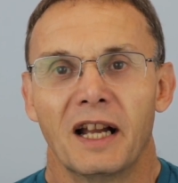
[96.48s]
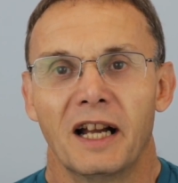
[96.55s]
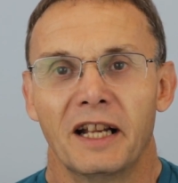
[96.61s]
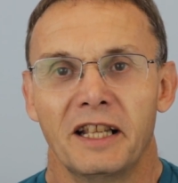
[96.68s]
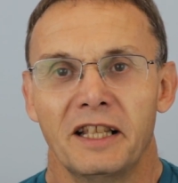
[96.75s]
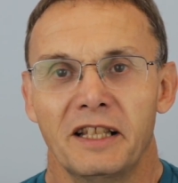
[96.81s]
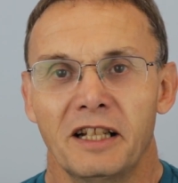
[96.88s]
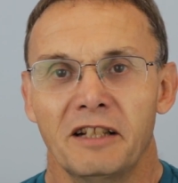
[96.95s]

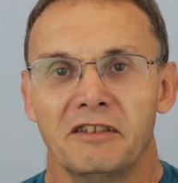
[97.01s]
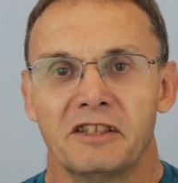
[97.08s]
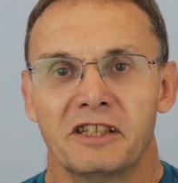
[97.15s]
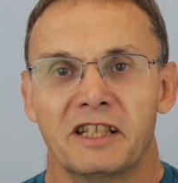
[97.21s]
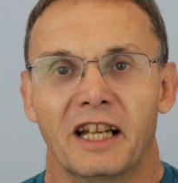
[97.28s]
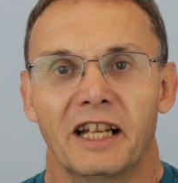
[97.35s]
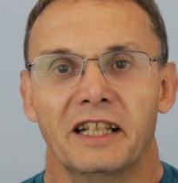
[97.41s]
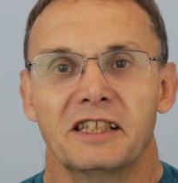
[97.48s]
and in those
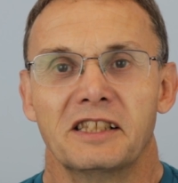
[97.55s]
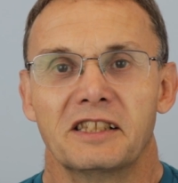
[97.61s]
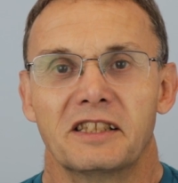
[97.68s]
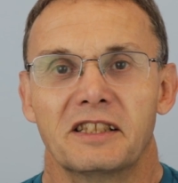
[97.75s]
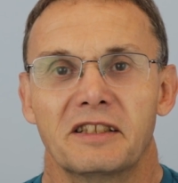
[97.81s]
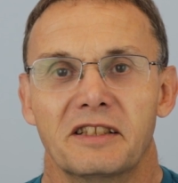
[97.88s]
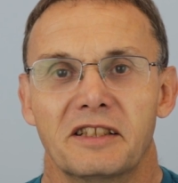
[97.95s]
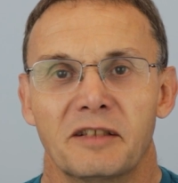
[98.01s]
days
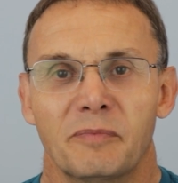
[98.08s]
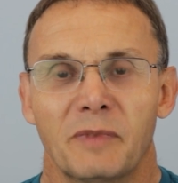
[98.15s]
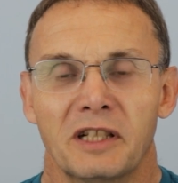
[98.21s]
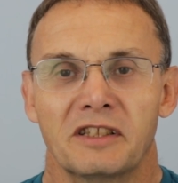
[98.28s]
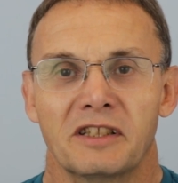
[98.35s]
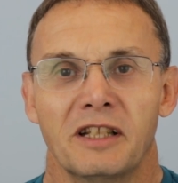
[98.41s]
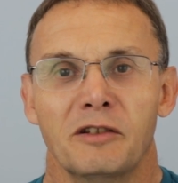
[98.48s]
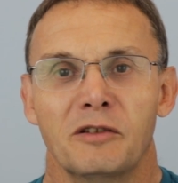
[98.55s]
the
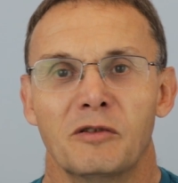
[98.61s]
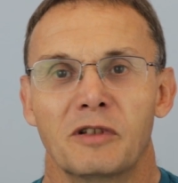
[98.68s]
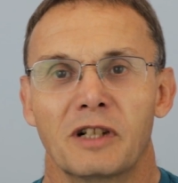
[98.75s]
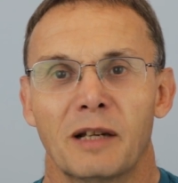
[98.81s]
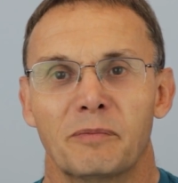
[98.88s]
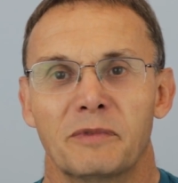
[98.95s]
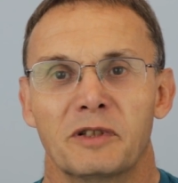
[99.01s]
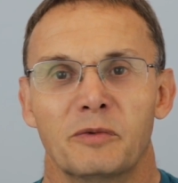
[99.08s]
most local
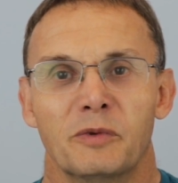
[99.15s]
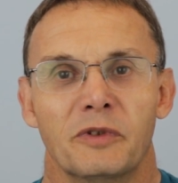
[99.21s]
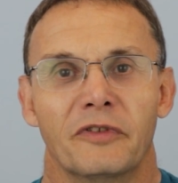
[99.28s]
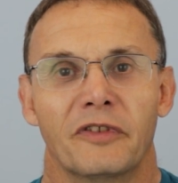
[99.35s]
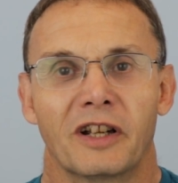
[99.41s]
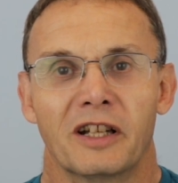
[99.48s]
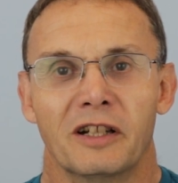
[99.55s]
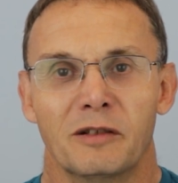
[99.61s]
club to
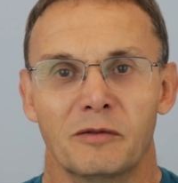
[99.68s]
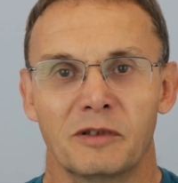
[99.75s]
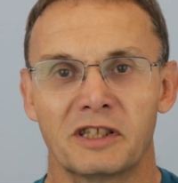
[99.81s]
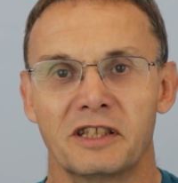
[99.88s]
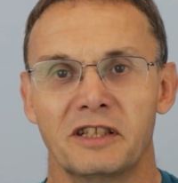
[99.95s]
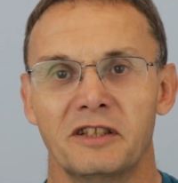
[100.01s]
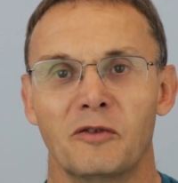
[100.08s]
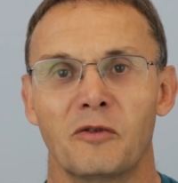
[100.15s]
Wolvercote
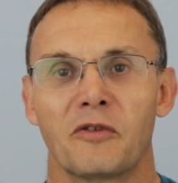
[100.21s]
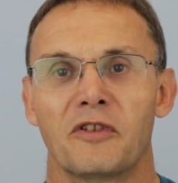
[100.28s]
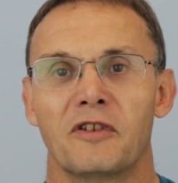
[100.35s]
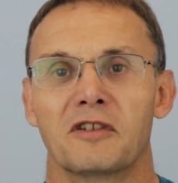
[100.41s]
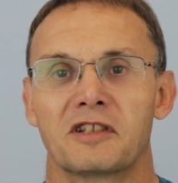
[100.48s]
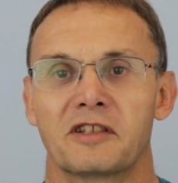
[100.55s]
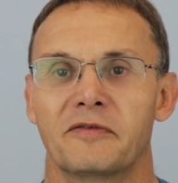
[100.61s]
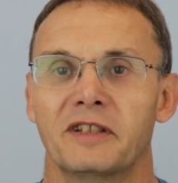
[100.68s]
was the North
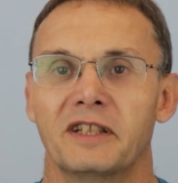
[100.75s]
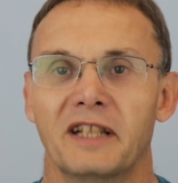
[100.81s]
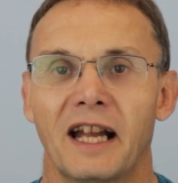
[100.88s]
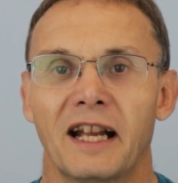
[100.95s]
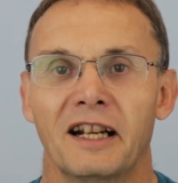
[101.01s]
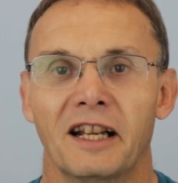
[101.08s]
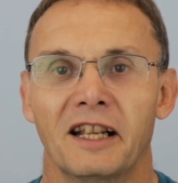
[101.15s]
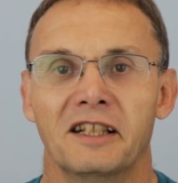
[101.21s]
Oxford
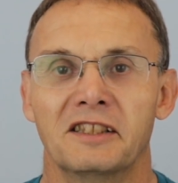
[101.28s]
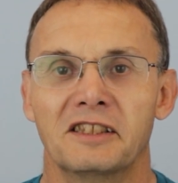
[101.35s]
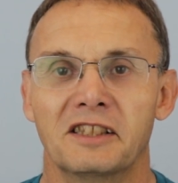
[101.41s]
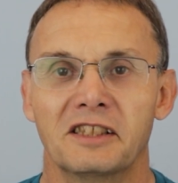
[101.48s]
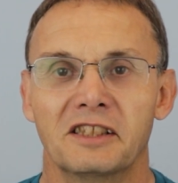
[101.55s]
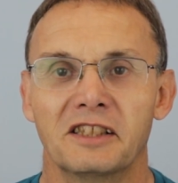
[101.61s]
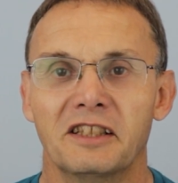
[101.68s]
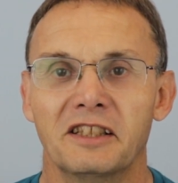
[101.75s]
Angling
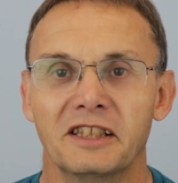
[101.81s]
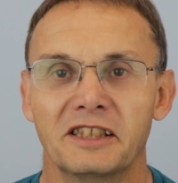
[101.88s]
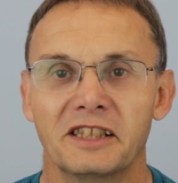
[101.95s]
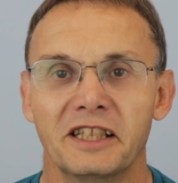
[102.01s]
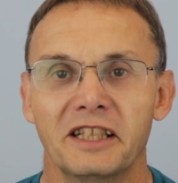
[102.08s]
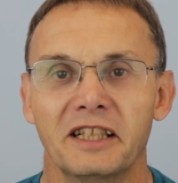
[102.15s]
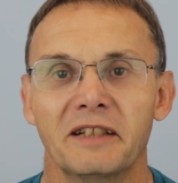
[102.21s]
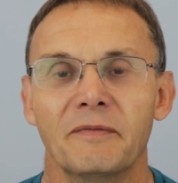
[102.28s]

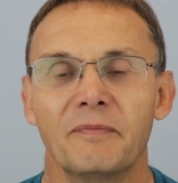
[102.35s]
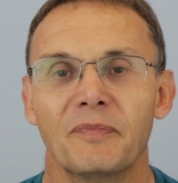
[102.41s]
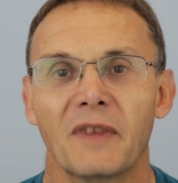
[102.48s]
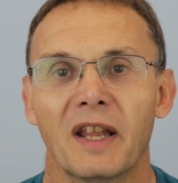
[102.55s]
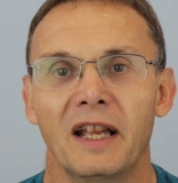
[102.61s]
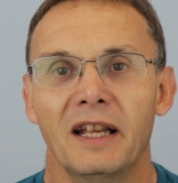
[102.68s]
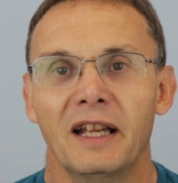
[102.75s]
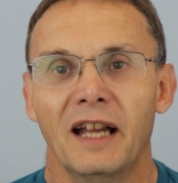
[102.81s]
Society,
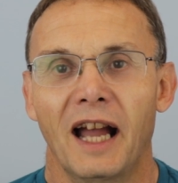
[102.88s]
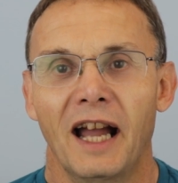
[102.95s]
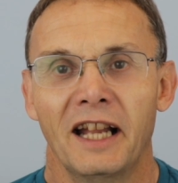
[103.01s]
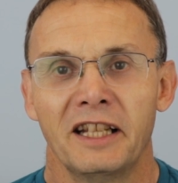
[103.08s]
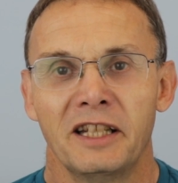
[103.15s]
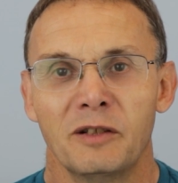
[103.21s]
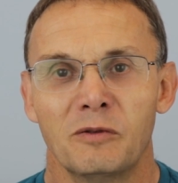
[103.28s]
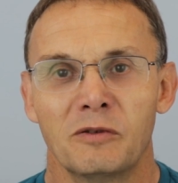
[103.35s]

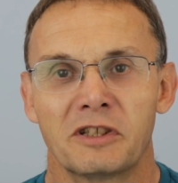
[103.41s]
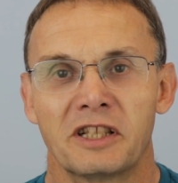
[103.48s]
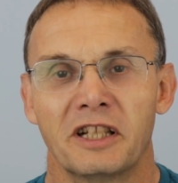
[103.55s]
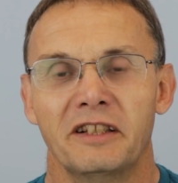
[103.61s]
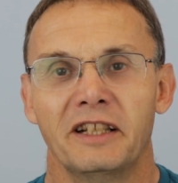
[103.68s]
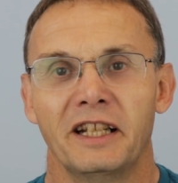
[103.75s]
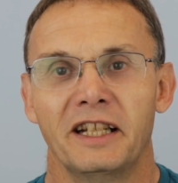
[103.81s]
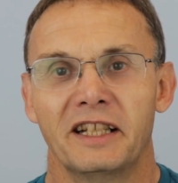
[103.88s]
and you
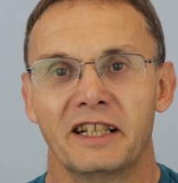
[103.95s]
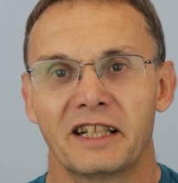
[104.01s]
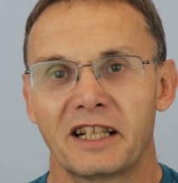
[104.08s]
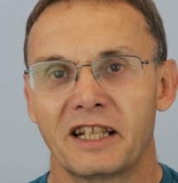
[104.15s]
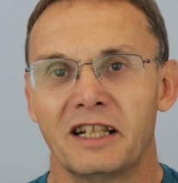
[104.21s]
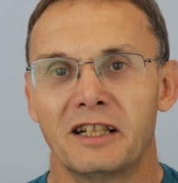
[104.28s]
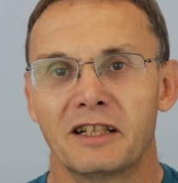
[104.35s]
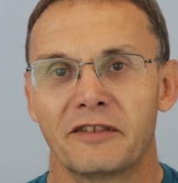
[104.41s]
also needed a
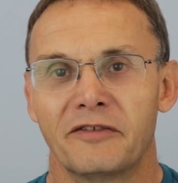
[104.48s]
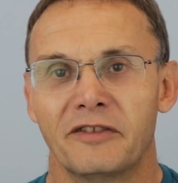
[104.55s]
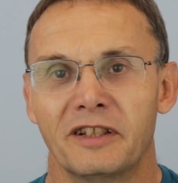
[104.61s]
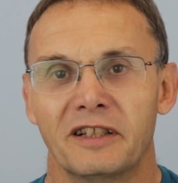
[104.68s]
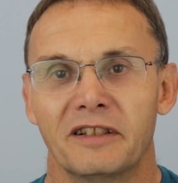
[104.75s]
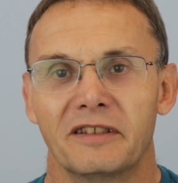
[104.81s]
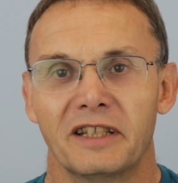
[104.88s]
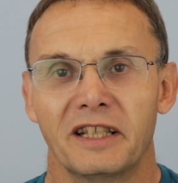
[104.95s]
card
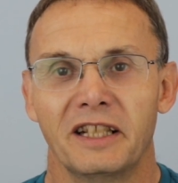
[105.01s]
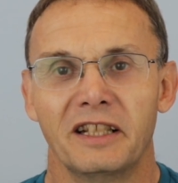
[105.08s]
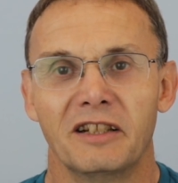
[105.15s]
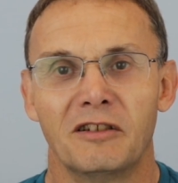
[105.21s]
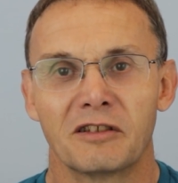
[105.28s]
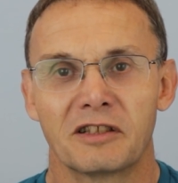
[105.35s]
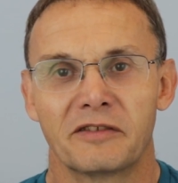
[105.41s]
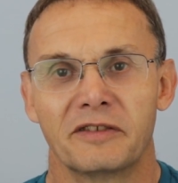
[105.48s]
for the
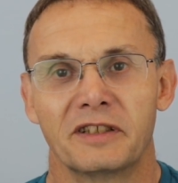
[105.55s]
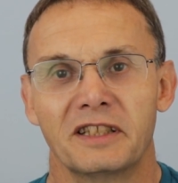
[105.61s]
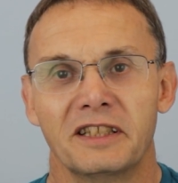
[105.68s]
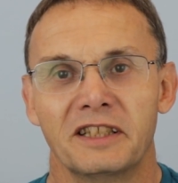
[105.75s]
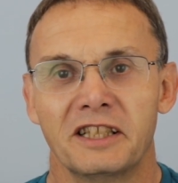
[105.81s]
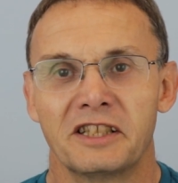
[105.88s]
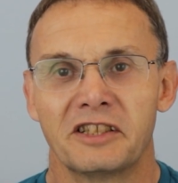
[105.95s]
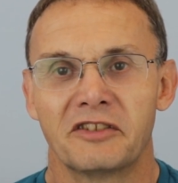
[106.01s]
Oxford
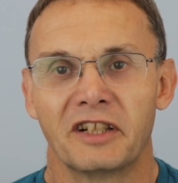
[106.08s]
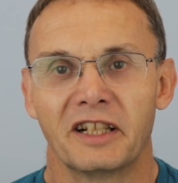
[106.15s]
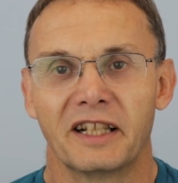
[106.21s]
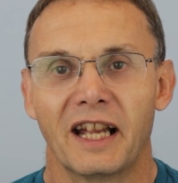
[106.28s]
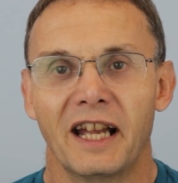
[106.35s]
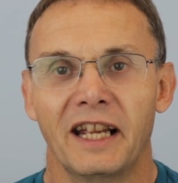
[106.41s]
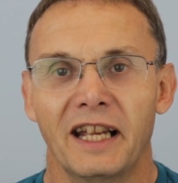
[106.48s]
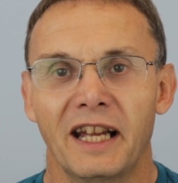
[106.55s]
and District
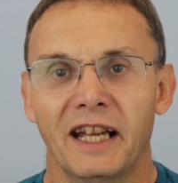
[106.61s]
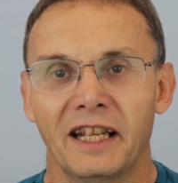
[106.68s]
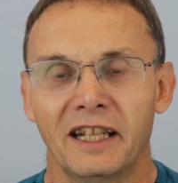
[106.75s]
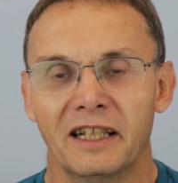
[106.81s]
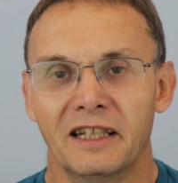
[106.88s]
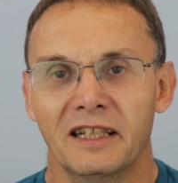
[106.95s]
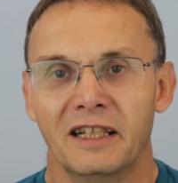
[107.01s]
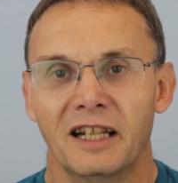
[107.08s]

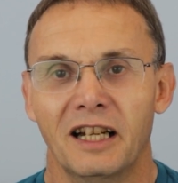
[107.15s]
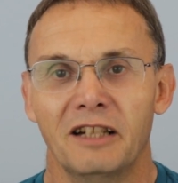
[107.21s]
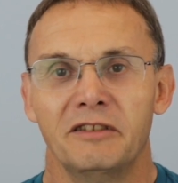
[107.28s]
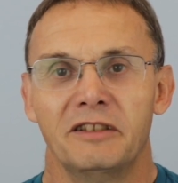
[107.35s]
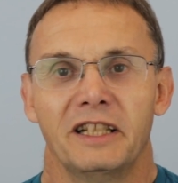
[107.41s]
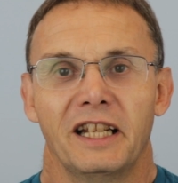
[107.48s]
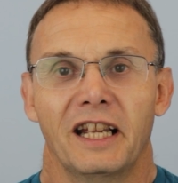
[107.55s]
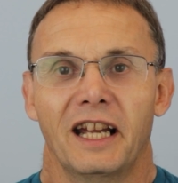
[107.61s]
AA,
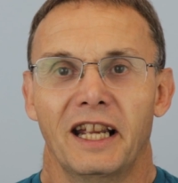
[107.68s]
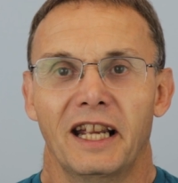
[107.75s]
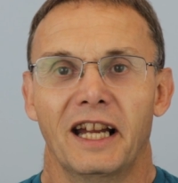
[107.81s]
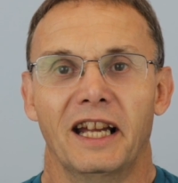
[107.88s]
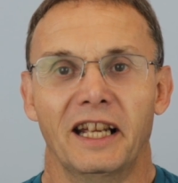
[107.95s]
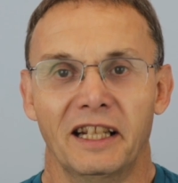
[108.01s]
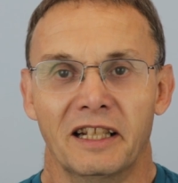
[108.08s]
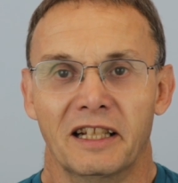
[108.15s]

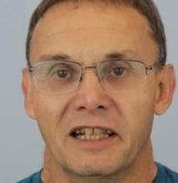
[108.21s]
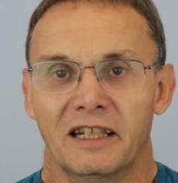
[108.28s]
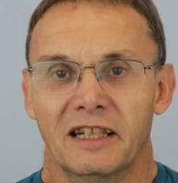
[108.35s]
ODAA.